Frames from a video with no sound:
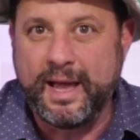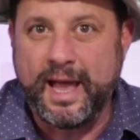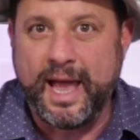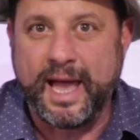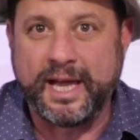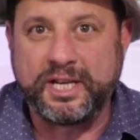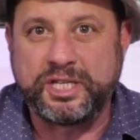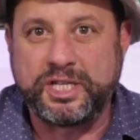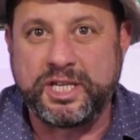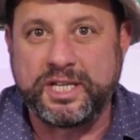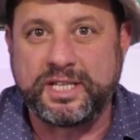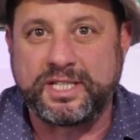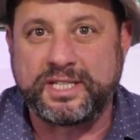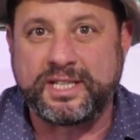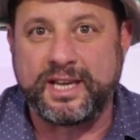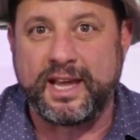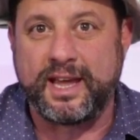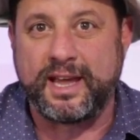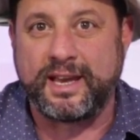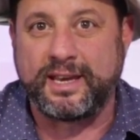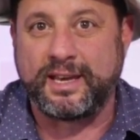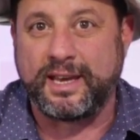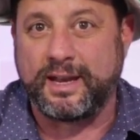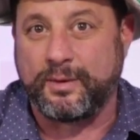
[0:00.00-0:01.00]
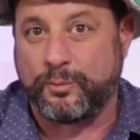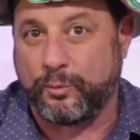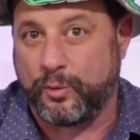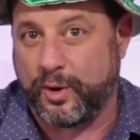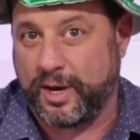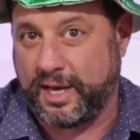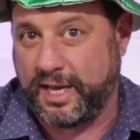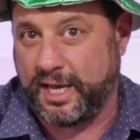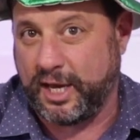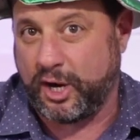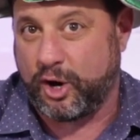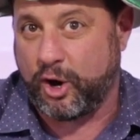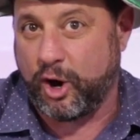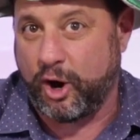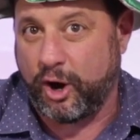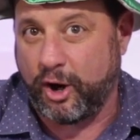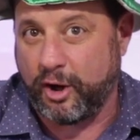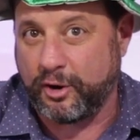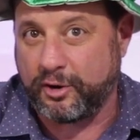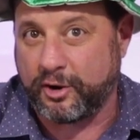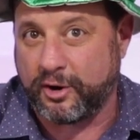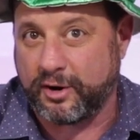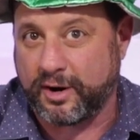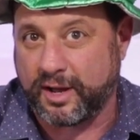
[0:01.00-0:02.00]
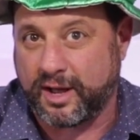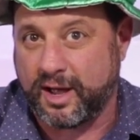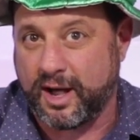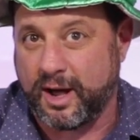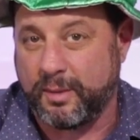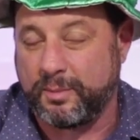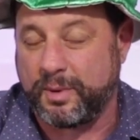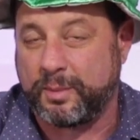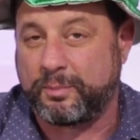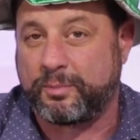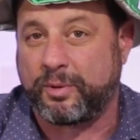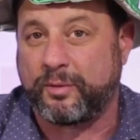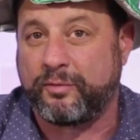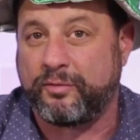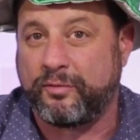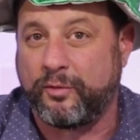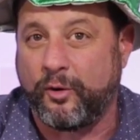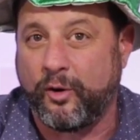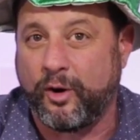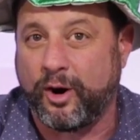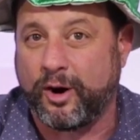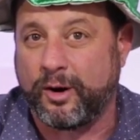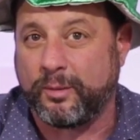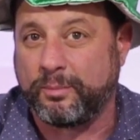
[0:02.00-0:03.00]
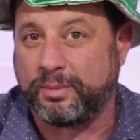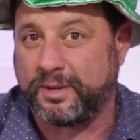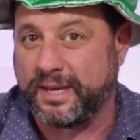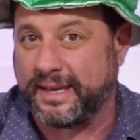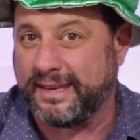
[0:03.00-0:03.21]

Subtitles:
And she said when he called her to come and perform,